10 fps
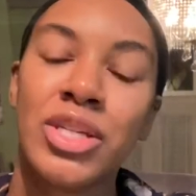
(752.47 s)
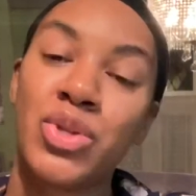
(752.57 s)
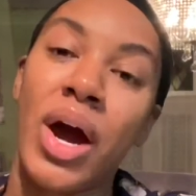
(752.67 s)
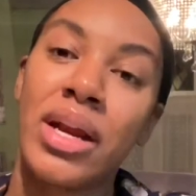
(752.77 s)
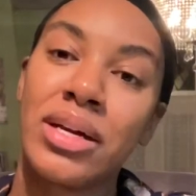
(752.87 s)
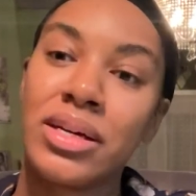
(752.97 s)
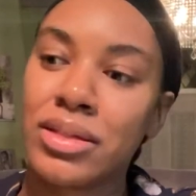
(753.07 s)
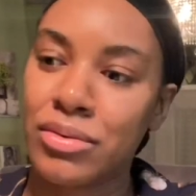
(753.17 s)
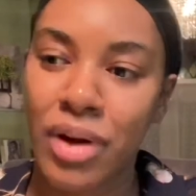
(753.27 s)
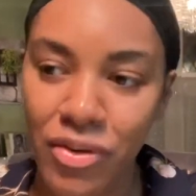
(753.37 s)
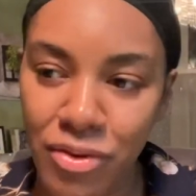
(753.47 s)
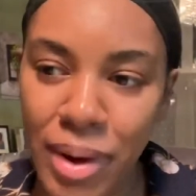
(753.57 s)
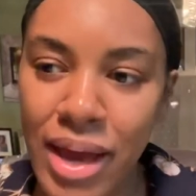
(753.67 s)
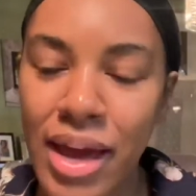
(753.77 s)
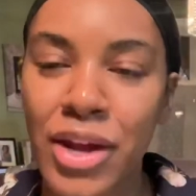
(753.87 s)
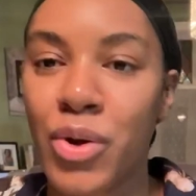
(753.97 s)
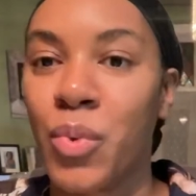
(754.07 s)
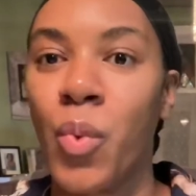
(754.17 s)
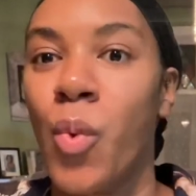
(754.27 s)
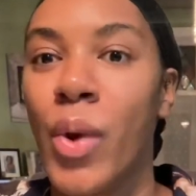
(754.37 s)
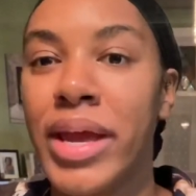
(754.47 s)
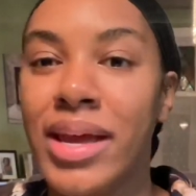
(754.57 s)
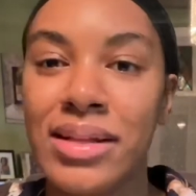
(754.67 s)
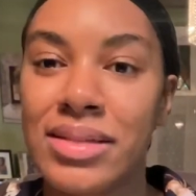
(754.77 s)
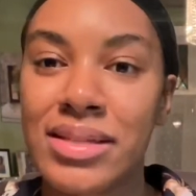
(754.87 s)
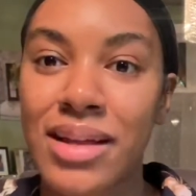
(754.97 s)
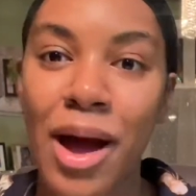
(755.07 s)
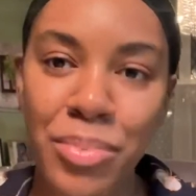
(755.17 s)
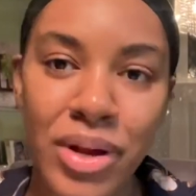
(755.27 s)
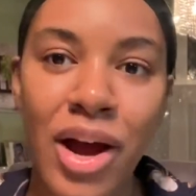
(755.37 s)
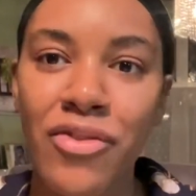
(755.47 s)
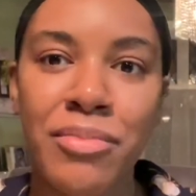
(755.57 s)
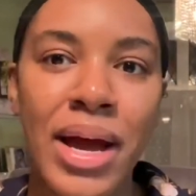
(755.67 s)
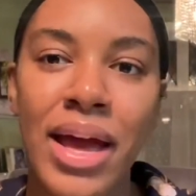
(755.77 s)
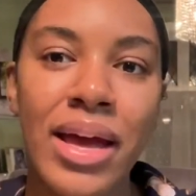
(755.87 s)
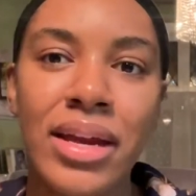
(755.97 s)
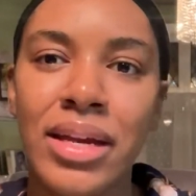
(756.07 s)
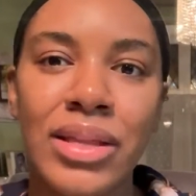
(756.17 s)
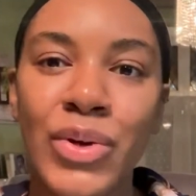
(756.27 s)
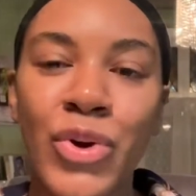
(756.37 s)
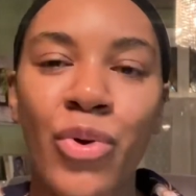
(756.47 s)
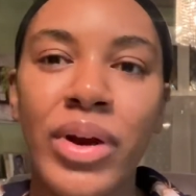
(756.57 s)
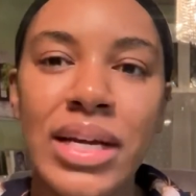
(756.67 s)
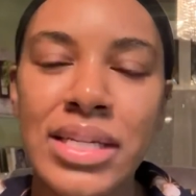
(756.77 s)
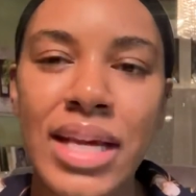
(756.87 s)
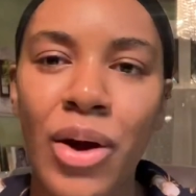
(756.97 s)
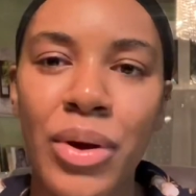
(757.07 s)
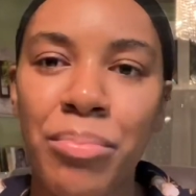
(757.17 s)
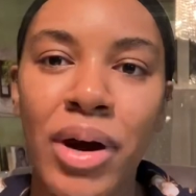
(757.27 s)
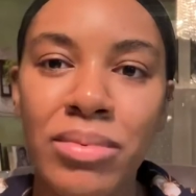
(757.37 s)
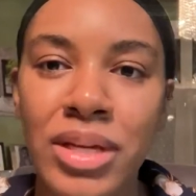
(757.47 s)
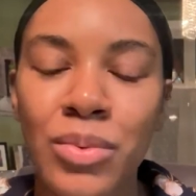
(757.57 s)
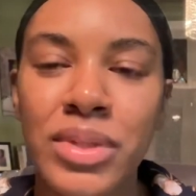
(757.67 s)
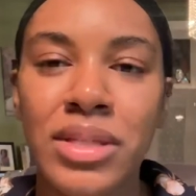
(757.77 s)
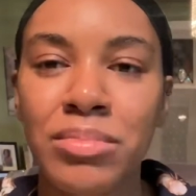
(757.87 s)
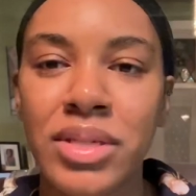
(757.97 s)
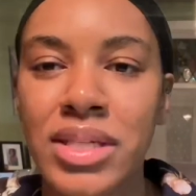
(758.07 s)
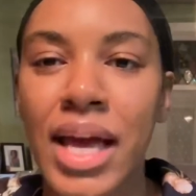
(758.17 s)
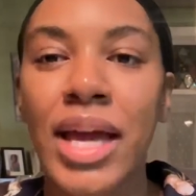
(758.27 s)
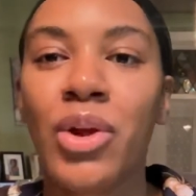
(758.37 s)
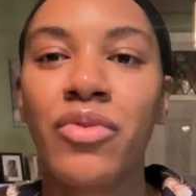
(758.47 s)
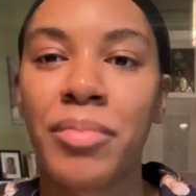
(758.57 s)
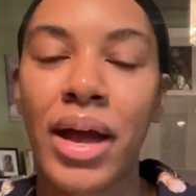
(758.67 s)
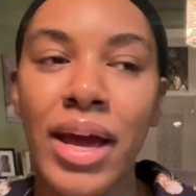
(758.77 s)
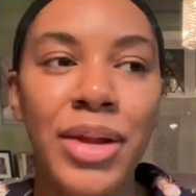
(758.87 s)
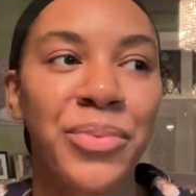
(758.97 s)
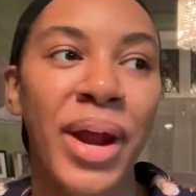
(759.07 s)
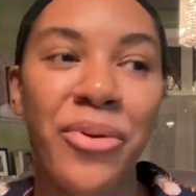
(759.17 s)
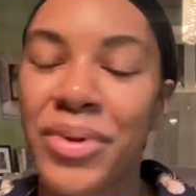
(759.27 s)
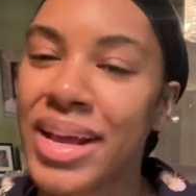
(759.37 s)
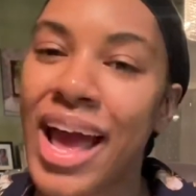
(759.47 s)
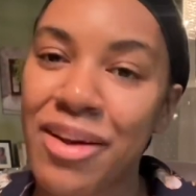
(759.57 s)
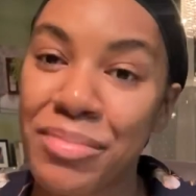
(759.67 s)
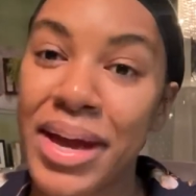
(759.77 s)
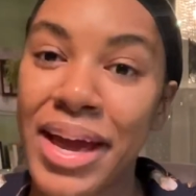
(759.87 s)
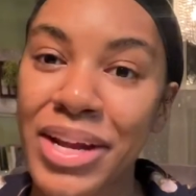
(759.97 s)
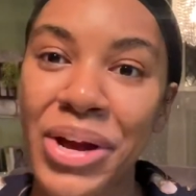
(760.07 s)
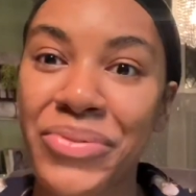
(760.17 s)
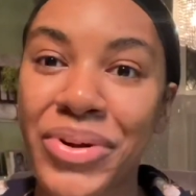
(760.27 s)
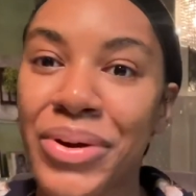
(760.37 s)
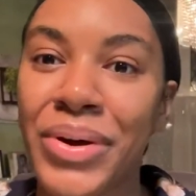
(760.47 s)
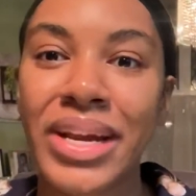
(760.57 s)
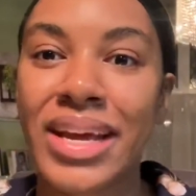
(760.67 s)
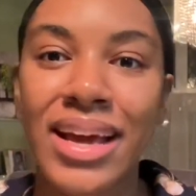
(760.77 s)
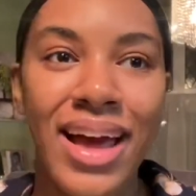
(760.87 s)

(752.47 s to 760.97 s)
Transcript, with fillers: trying to cover my head or wait and stop and cover my head and look crazy out in public with something just hanging over my head when I already have my head covering on.